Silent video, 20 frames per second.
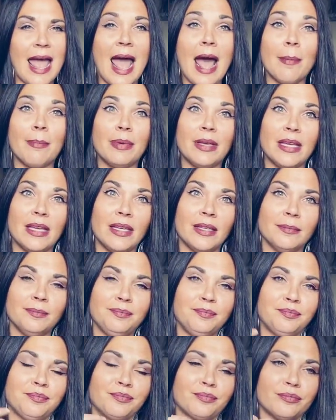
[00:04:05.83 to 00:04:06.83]
happy,
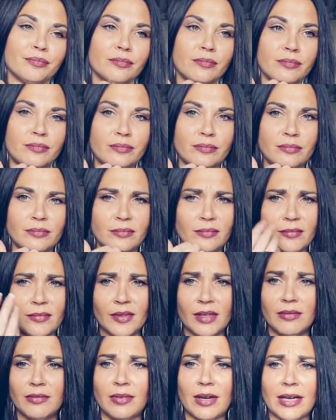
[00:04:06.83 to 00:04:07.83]

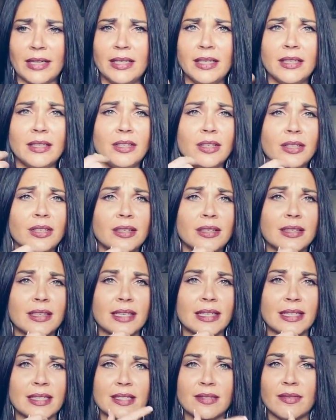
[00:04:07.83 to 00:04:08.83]
finding good in
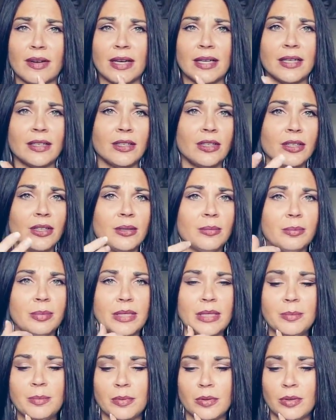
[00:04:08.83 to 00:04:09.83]
things, finding good in
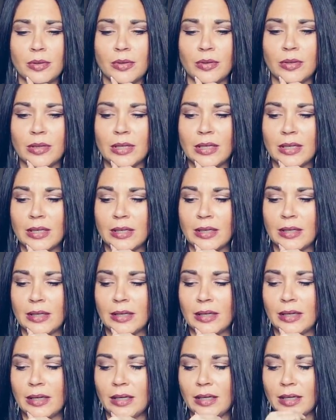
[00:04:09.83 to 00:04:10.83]
people.
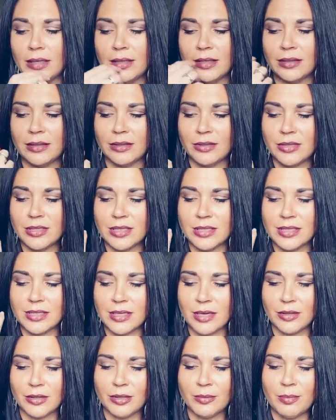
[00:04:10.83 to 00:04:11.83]
Uh, and then there's this
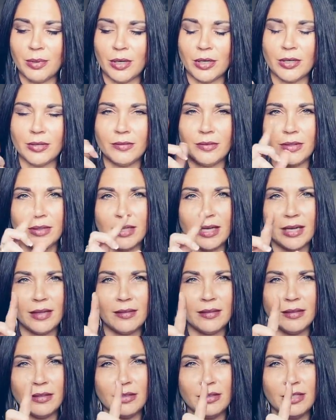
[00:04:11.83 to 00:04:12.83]
other part of you that I
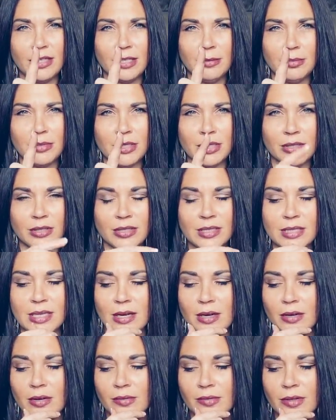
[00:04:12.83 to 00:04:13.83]
think you keep to
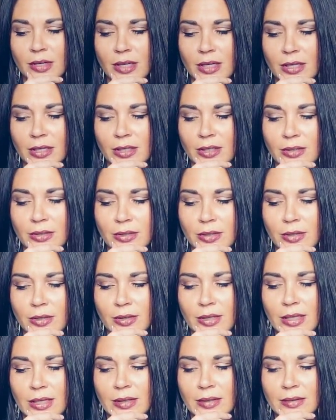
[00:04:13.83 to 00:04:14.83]
yourself, you
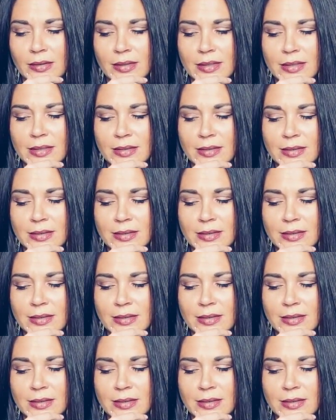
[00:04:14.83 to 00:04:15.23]
know, that